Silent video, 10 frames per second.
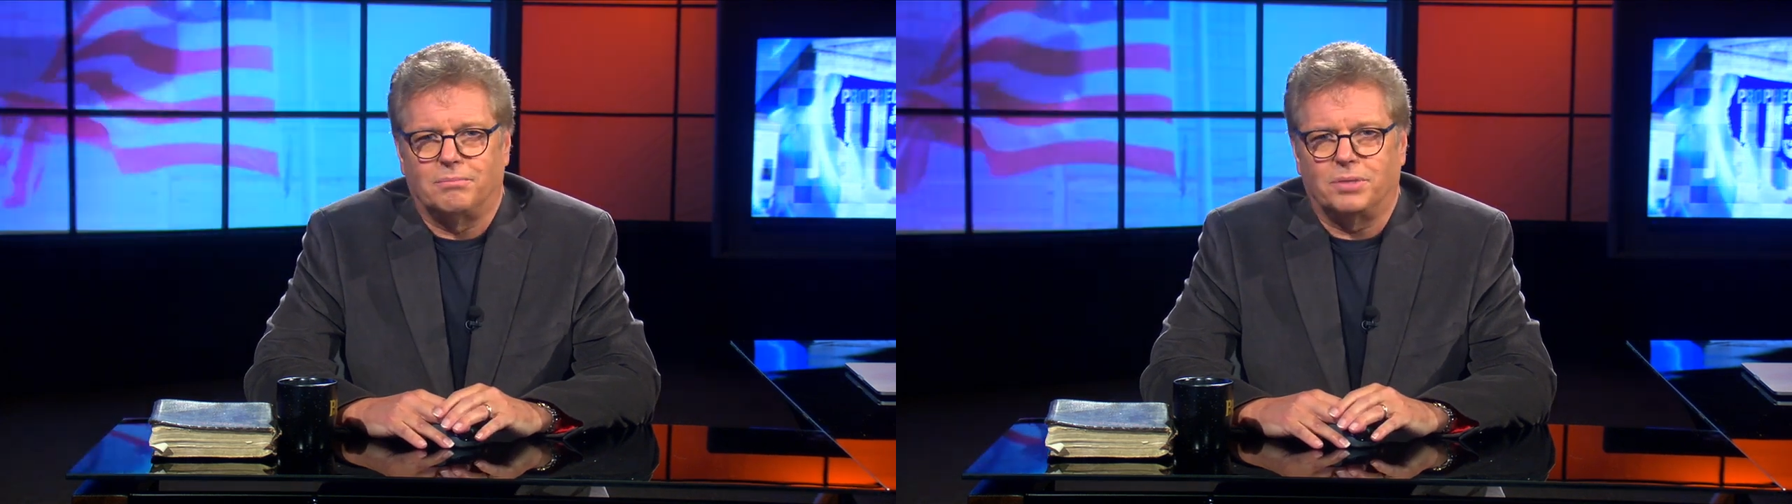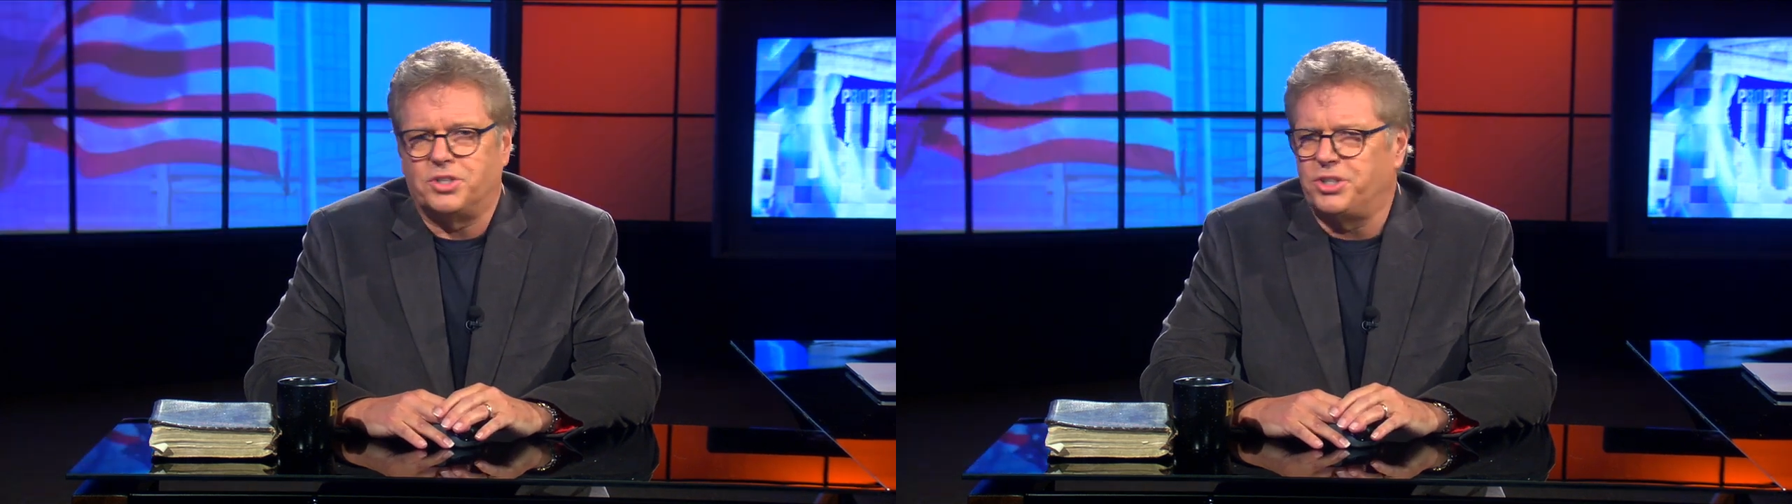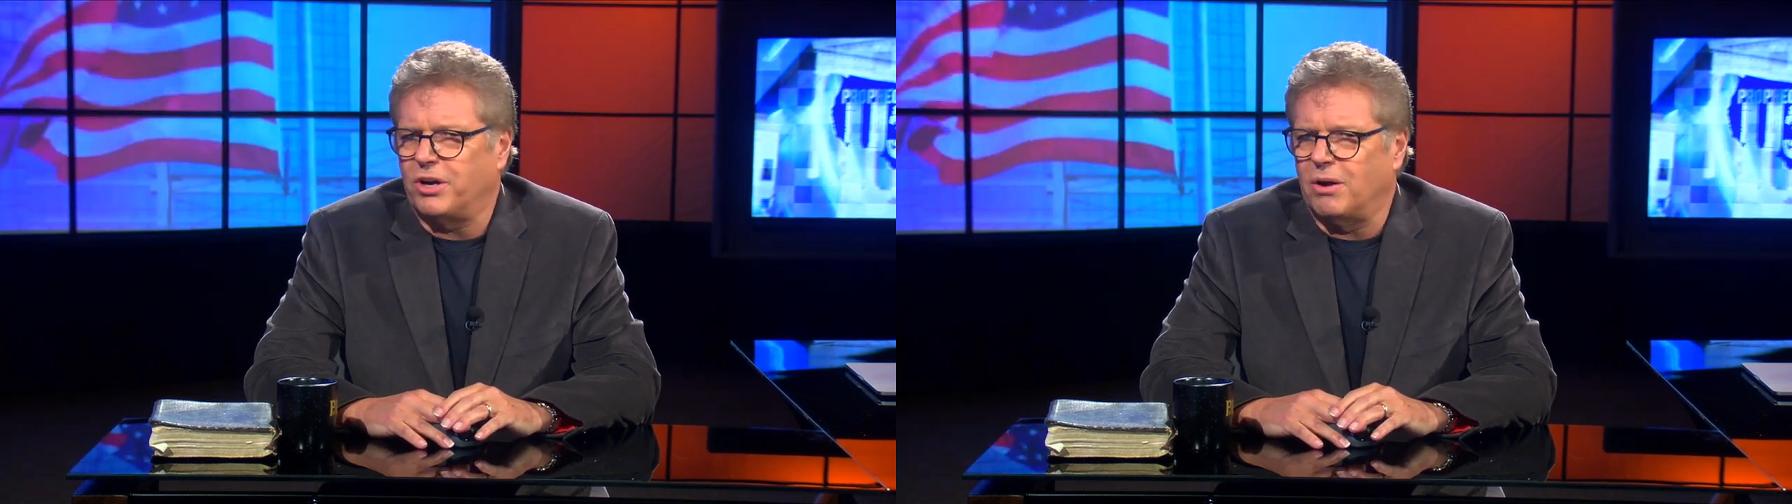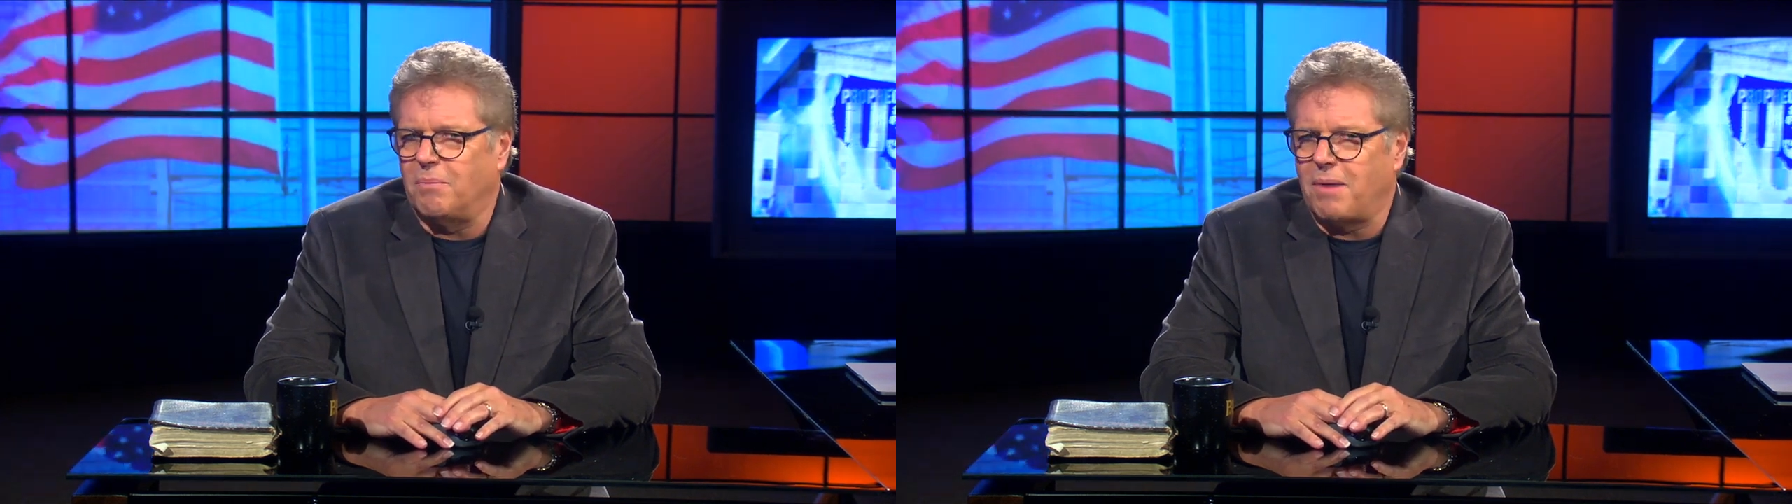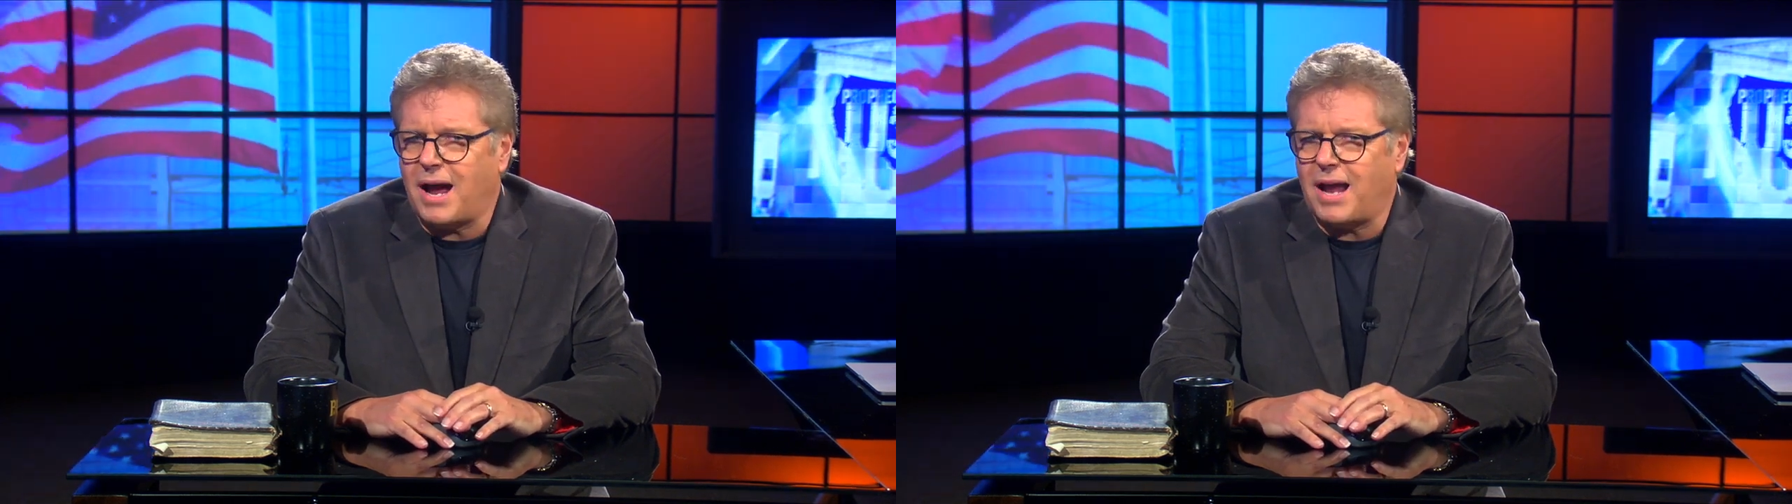But
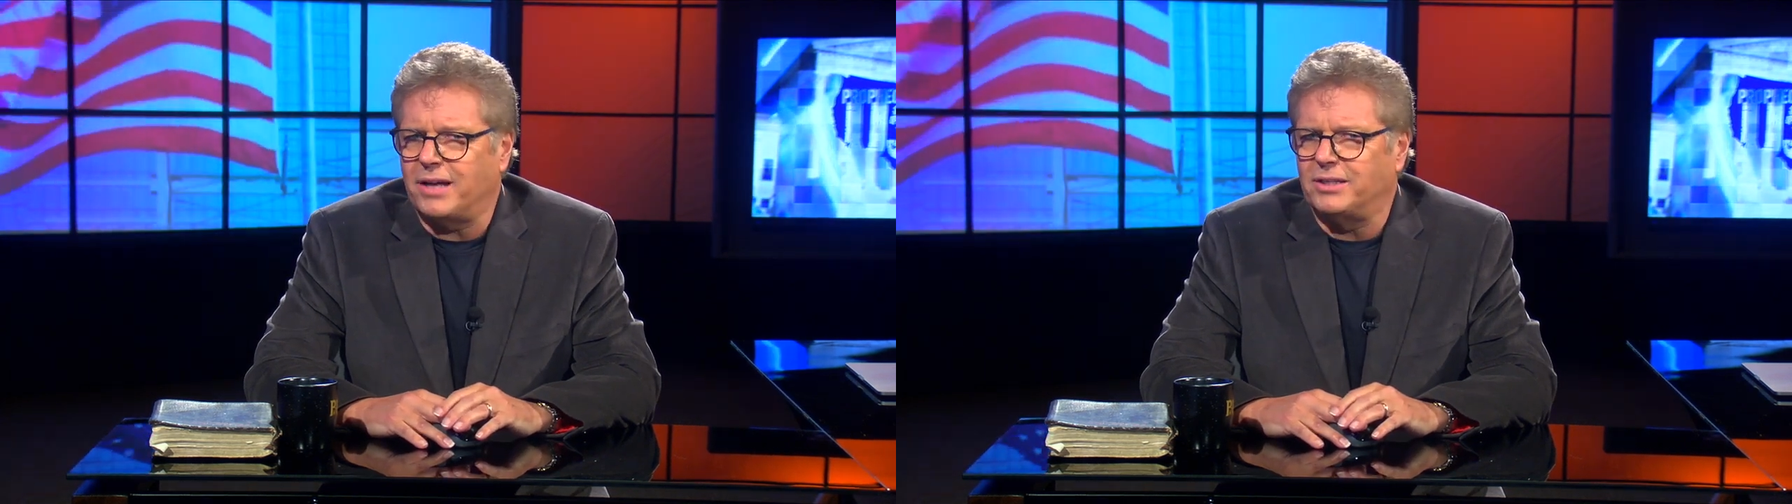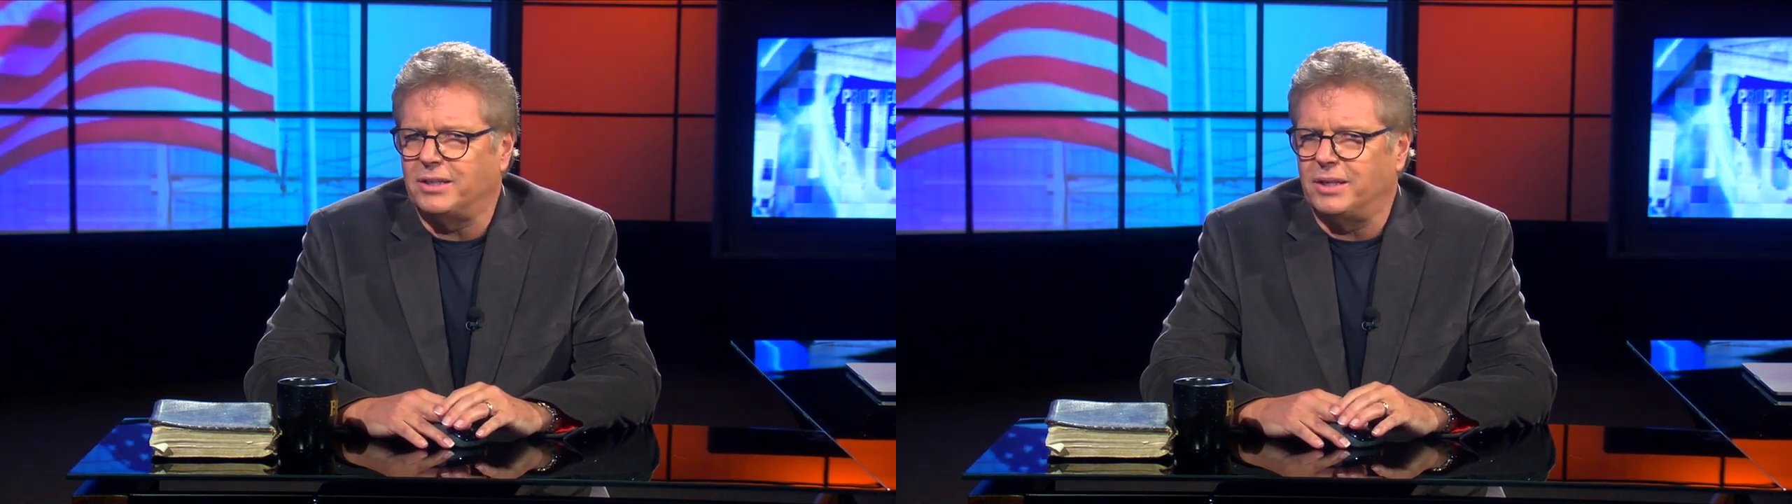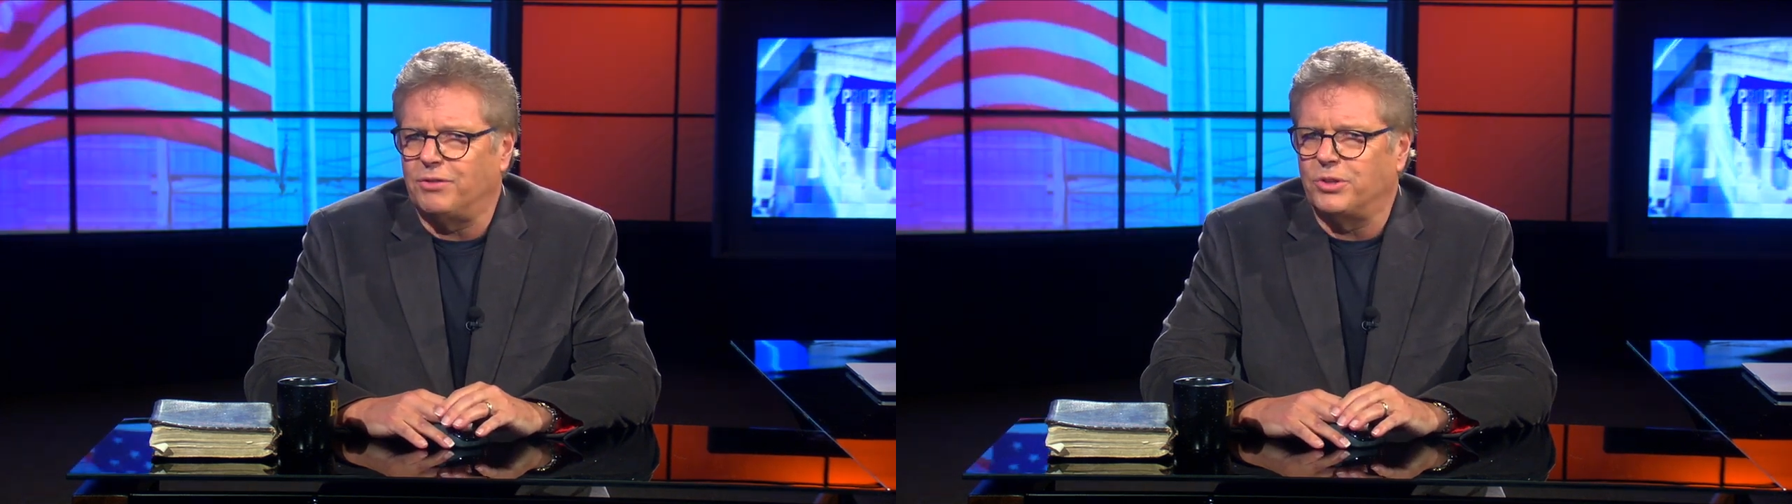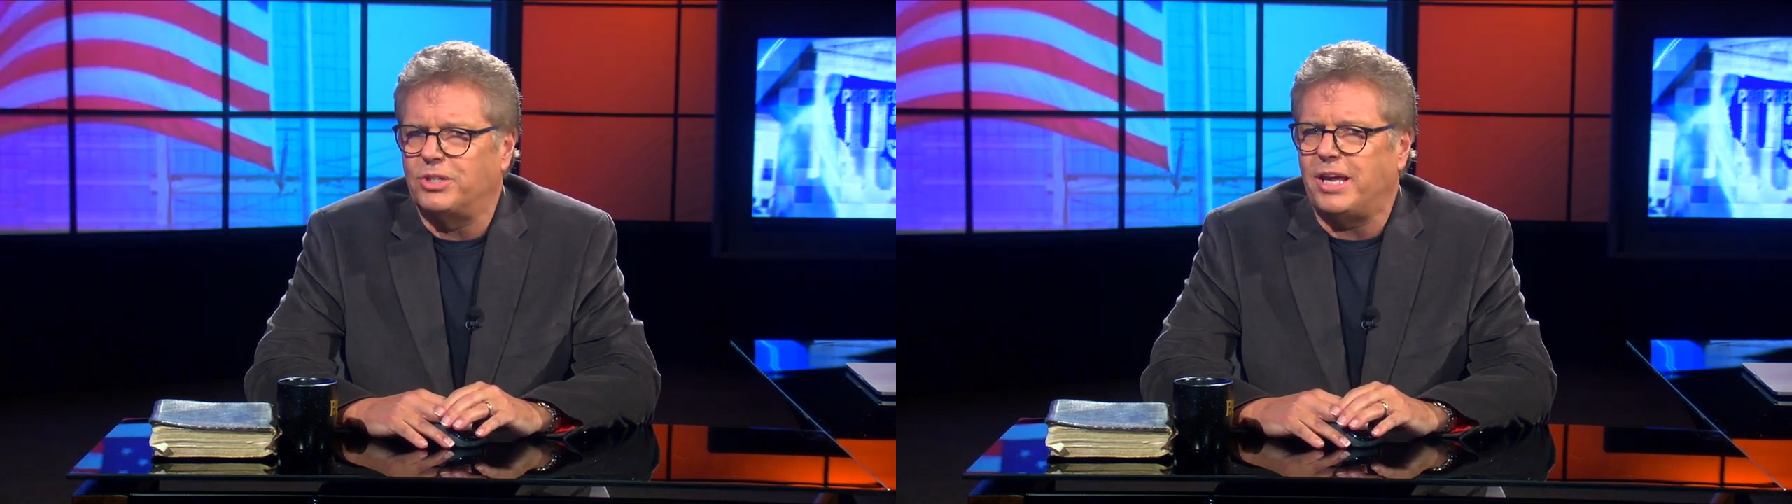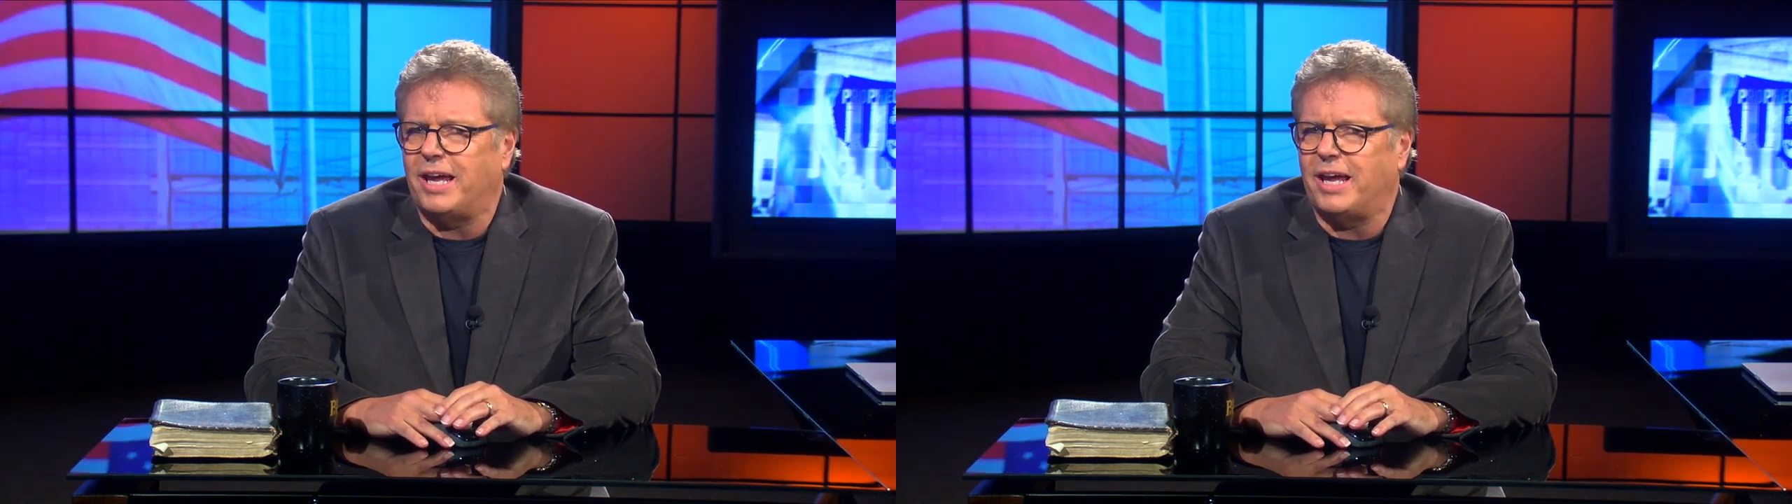Jeremiah delivered the